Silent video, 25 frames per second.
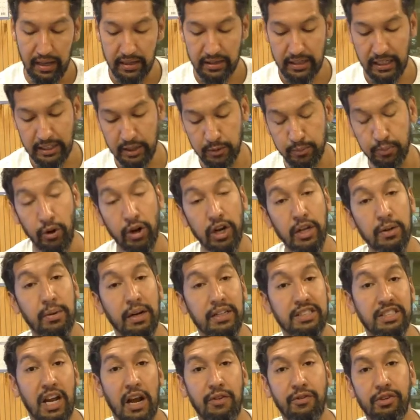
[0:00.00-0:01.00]
That's pretty
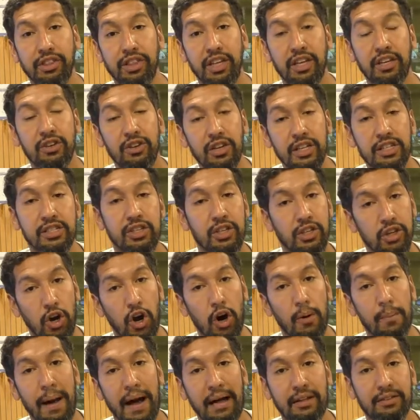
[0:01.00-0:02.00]
much everything you need to
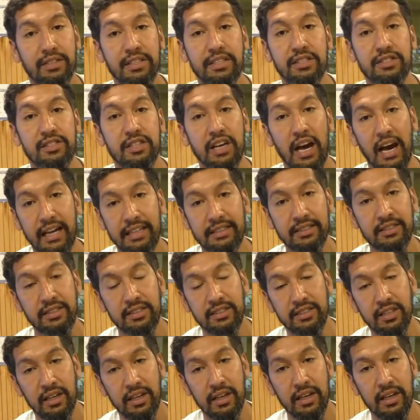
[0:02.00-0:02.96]
know about these guns.